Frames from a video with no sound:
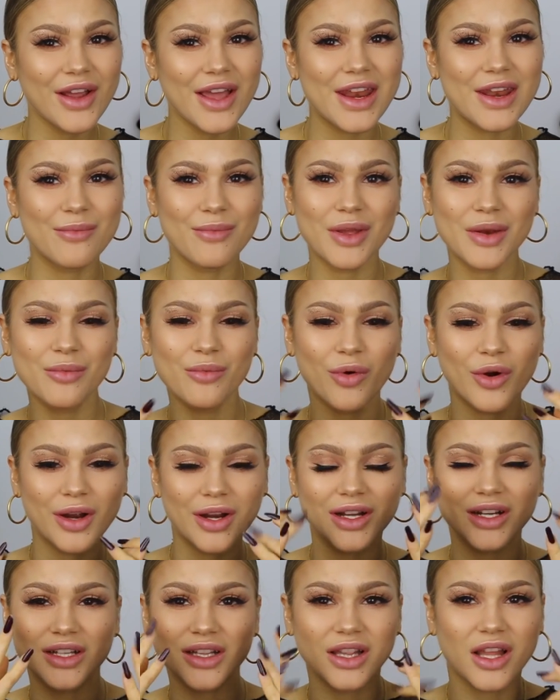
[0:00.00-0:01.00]
and a bit
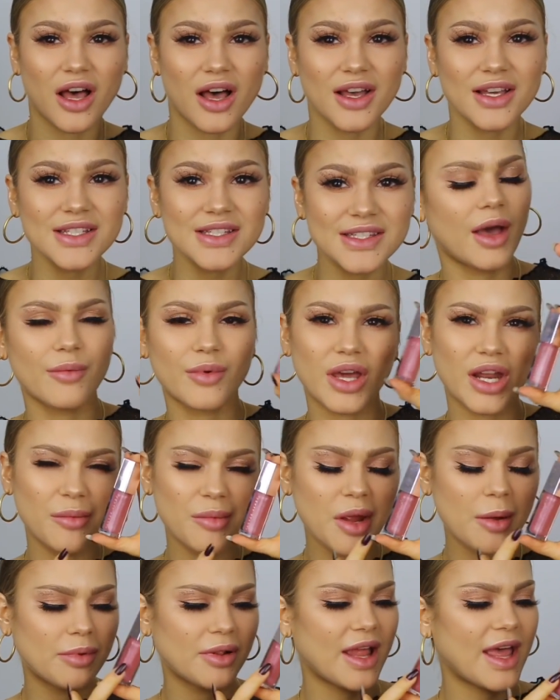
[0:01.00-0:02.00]
more gloss. I'm gonna
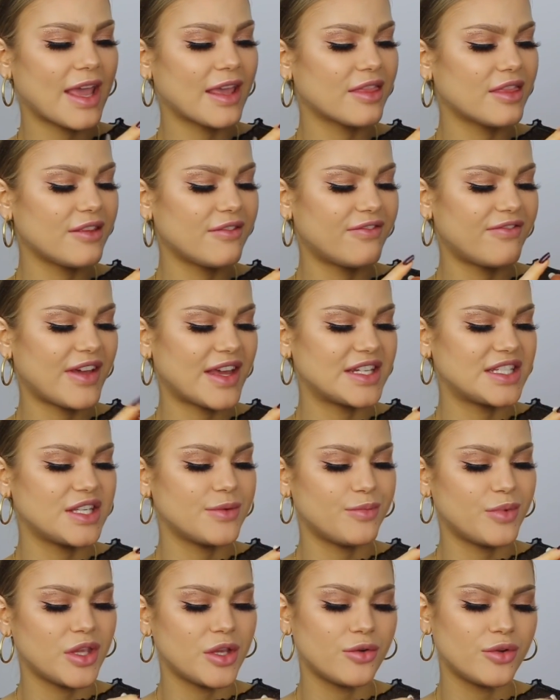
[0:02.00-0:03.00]
be applying the
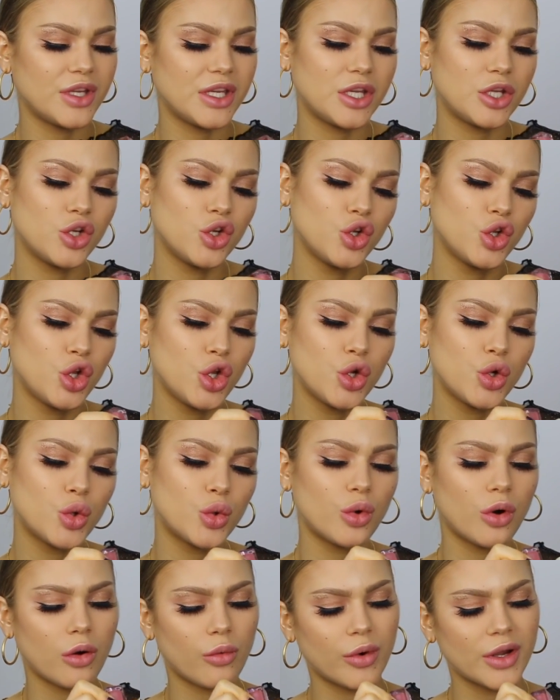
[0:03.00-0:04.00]
Fenty Beauty
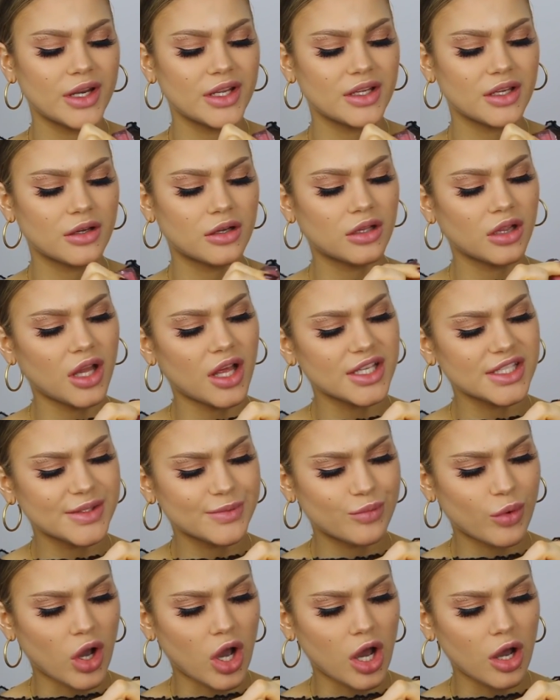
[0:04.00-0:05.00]
new what it,
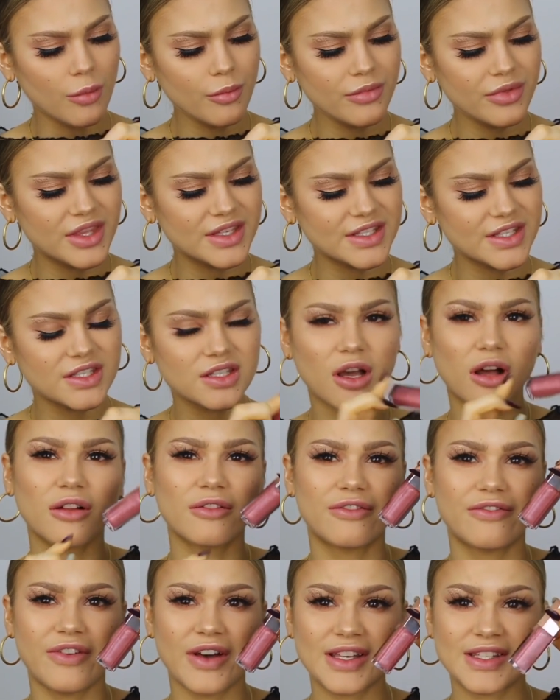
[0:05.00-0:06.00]
gloss bomb. This is
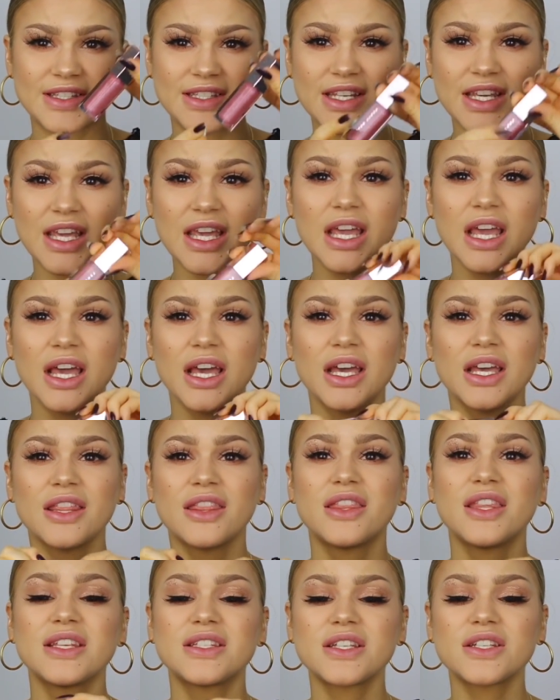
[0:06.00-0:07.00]
called Fussy.
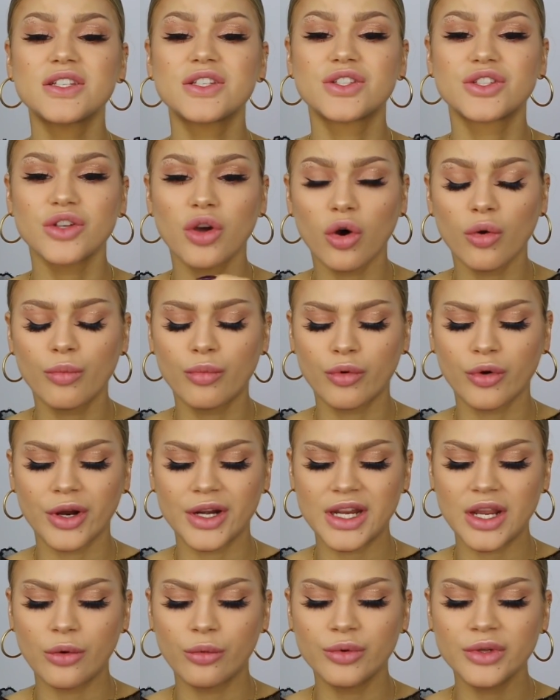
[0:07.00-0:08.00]
This is so
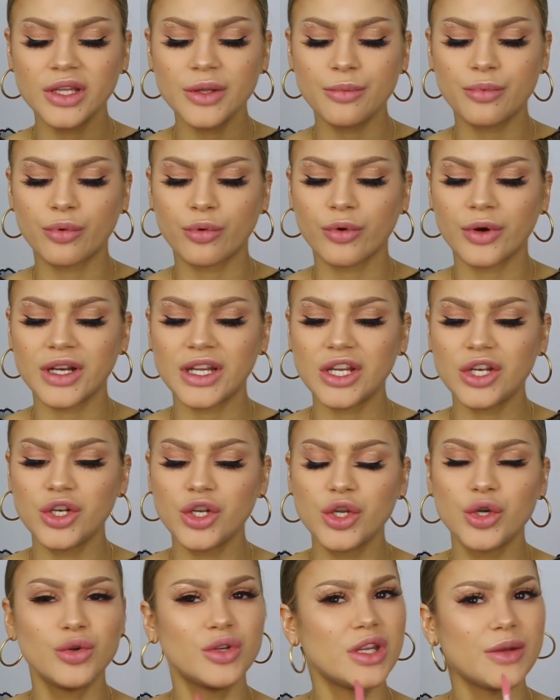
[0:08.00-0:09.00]
pretty, a really pretty
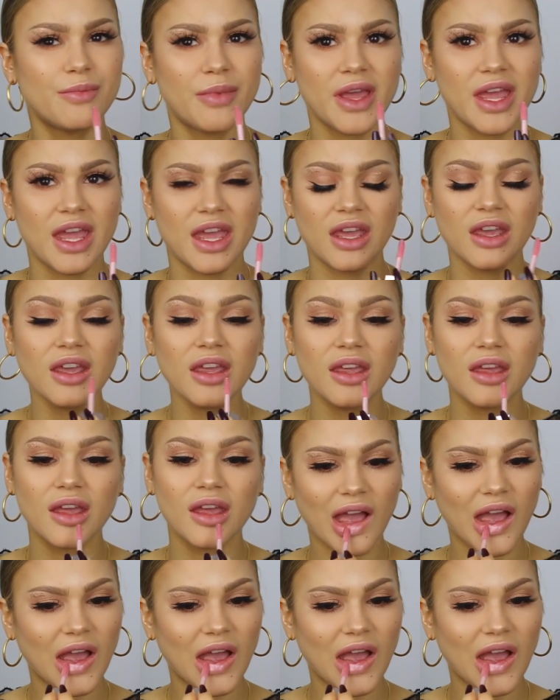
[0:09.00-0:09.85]
nudie pink